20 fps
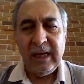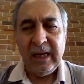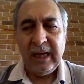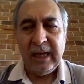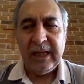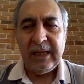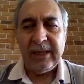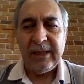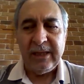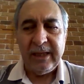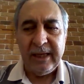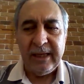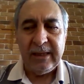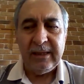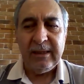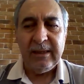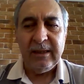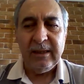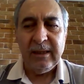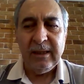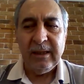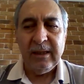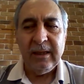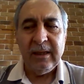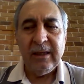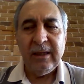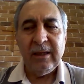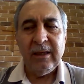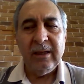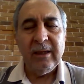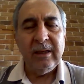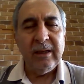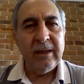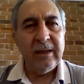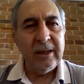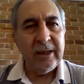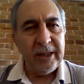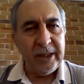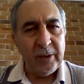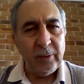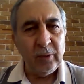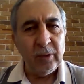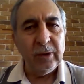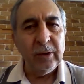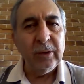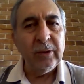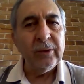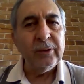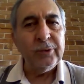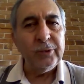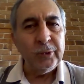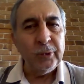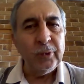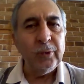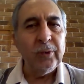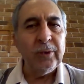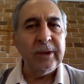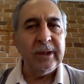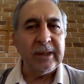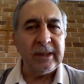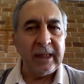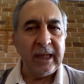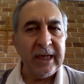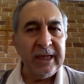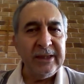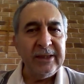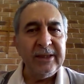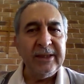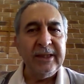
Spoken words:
and then he will do the right